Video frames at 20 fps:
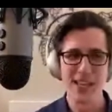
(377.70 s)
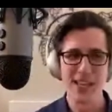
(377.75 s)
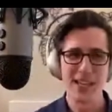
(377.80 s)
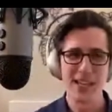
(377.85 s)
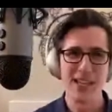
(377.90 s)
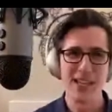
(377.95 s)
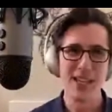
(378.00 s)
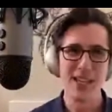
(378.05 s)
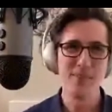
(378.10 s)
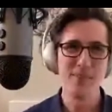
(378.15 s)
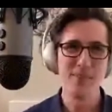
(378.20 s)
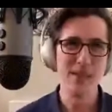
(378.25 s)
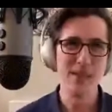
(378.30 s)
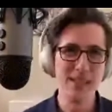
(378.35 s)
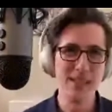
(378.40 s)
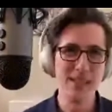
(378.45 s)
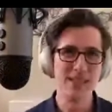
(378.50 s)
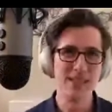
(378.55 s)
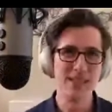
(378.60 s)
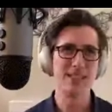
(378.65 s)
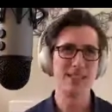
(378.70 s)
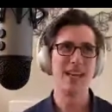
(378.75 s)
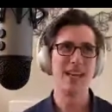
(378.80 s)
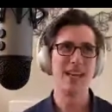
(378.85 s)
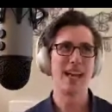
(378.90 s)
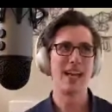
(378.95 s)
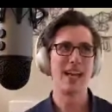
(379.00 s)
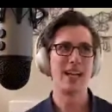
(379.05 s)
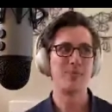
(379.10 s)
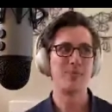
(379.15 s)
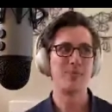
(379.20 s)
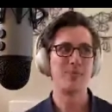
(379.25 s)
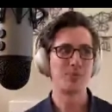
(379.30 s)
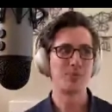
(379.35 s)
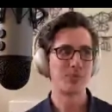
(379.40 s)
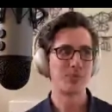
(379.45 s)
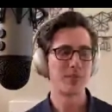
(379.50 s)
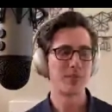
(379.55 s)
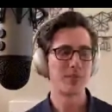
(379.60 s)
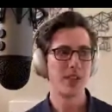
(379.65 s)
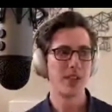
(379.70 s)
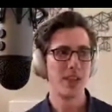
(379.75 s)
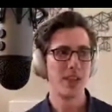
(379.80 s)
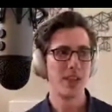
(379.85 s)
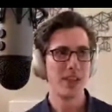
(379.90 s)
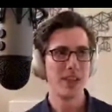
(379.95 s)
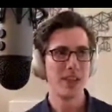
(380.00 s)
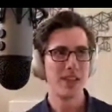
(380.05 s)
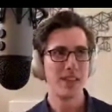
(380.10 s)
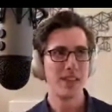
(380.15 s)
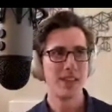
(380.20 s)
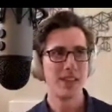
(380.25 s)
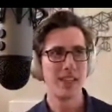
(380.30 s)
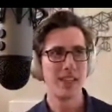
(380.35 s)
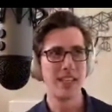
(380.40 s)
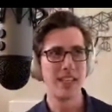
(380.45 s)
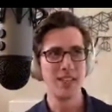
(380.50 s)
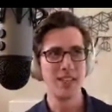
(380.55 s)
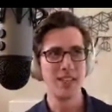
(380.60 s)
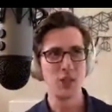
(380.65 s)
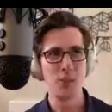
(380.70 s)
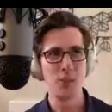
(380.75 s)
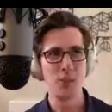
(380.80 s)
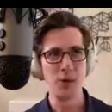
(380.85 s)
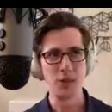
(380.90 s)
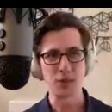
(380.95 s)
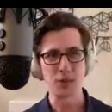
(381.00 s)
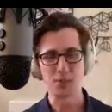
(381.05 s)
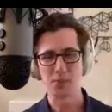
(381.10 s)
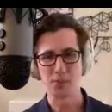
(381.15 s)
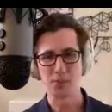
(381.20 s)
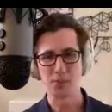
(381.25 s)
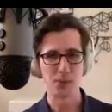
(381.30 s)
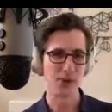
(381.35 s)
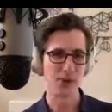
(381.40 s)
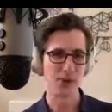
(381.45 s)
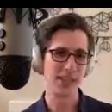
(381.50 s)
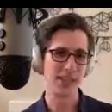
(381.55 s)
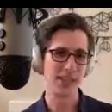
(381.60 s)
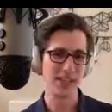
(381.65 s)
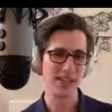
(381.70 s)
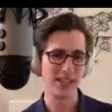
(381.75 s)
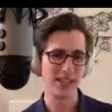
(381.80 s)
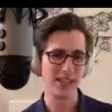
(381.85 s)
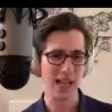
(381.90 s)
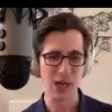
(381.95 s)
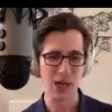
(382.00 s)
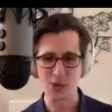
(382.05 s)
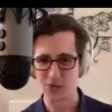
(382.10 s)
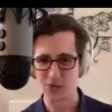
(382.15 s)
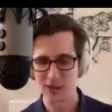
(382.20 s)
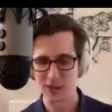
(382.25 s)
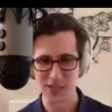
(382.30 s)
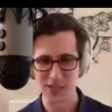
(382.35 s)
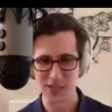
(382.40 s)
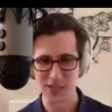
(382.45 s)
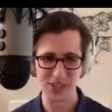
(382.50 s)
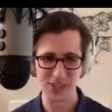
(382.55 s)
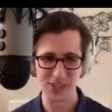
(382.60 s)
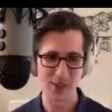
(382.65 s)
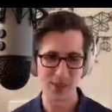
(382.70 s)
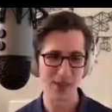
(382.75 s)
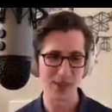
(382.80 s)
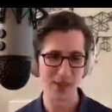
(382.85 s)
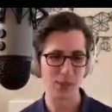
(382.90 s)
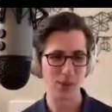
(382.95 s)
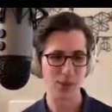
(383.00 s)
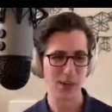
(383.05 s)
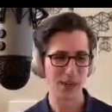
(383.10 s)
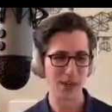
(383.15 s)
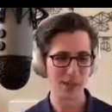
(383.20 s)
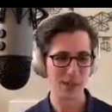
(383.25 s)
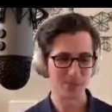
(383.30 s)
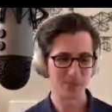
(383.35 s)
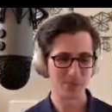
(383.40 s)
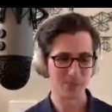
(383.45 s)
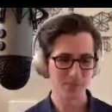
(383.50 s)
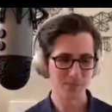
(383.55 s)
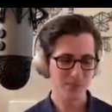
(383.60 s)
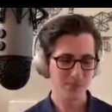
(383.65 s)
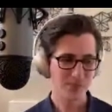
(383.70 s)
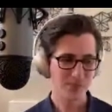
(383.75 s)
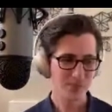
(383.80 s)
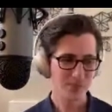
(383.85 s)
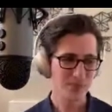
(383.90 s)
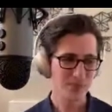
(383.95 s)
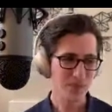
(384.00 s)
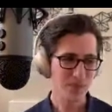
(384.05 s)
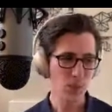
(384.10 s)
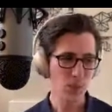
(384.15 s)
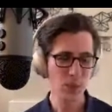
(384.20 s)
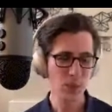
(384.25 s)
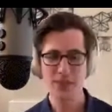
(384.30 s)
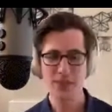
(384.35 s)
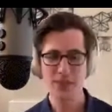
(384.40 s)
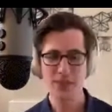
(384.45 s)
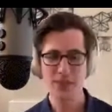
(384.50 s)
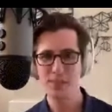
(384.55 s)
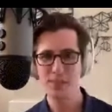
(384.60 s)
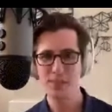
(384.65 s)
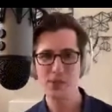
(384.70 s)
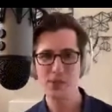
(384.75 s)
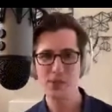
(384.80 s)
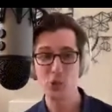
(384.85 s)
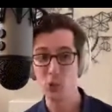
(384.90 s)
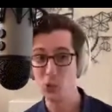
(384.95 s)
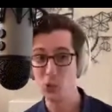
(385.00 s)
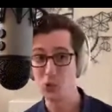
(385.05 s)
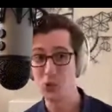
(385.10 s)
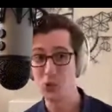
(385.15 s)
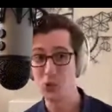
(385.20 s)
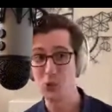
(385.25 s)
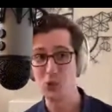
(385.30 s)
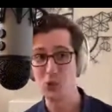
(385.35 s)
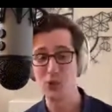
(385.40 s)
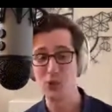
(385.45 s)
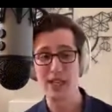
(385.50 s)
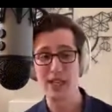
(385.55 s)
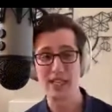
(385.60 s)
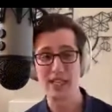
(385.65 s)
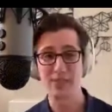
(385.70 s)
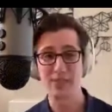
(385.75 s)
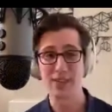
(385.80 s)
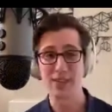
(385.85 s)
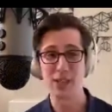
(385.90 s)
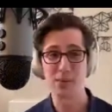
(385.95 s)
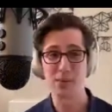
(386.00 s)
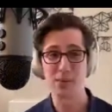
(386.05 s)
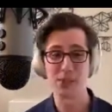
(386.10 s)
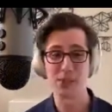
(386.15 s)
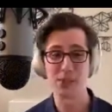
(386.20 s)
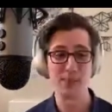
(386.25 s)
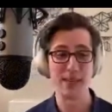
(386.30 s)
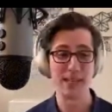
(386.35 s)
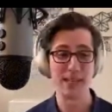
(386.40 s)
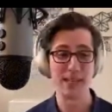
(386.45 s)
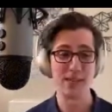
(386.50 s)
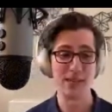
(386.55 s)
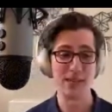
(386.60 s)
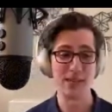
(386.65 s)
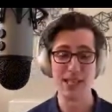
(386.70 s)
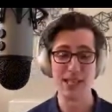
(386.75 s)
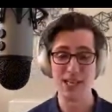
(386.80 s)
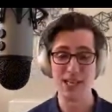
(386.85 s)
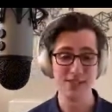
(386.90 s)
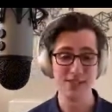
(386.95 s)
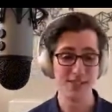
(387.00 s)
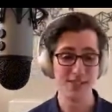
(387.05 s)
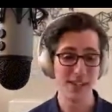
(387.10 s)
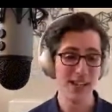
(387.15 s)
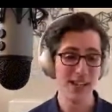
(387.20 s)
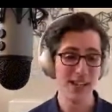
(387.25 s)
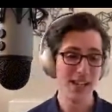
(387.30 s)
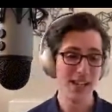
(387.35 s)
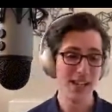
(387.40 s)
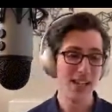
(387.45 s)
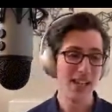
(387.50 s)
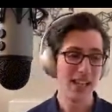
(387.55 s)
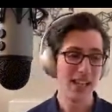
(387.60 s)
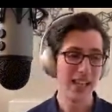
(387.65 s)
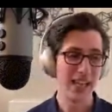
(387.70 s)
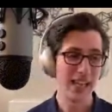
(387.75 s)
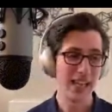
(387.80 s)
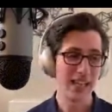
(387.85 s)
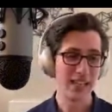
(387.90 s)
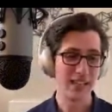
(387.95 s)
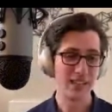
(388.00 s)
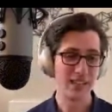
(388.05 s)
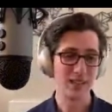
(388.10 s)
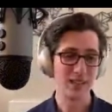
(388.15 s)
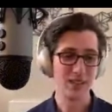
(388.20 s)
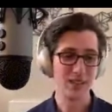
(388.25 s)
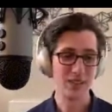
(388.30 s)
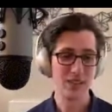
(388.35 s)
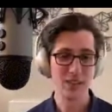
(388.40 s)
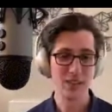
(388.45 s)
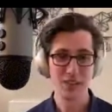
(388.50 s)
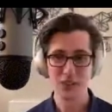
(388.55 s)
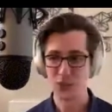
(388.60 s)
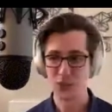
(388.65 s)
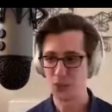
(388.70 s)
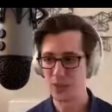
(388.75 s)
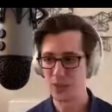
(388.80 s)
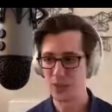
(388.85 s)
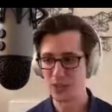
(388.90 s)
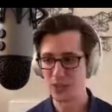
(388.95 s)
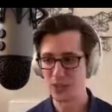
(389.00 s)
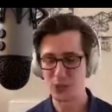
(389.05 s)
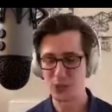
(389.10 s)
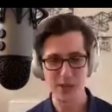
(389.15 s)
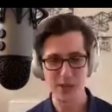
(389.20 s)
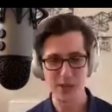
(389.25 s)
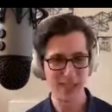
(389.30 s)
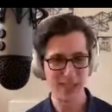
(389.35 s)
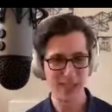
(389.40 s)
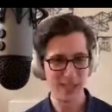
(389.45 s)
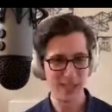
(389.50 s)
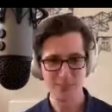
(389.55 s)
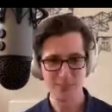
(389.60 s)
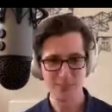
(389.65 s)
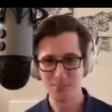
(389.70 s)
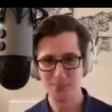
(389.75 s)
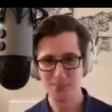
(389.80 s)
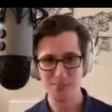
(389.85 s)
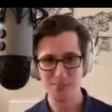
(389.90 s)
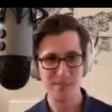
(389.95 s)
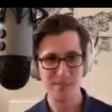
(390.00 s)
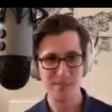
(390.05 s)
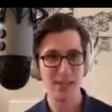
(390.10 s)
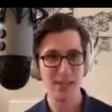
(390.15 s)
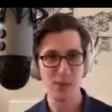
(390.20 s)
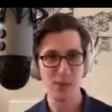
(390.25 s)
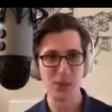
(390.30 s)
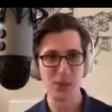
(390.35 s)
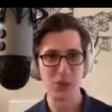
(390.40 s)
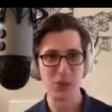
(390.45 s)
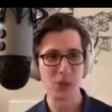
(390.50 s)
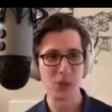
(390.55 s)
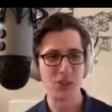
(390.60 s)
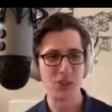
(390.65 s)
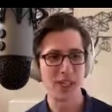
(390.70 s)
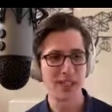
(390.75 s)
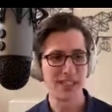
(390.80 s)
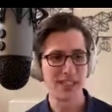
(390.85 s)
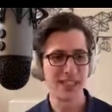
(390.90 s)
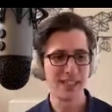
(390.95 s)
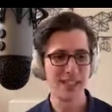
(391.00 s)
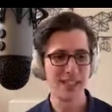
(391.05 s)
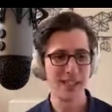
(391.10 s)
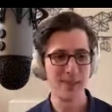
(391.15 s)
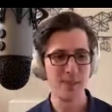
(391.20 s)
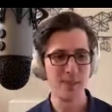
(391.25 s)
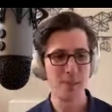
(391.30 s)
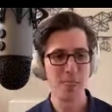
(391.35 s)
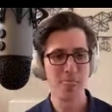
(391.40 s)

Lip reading: it means that it is almost pre-alpha. This is something where we thought it'd be a cool tool that developers might love. And so we created it, made it open source on GitHub,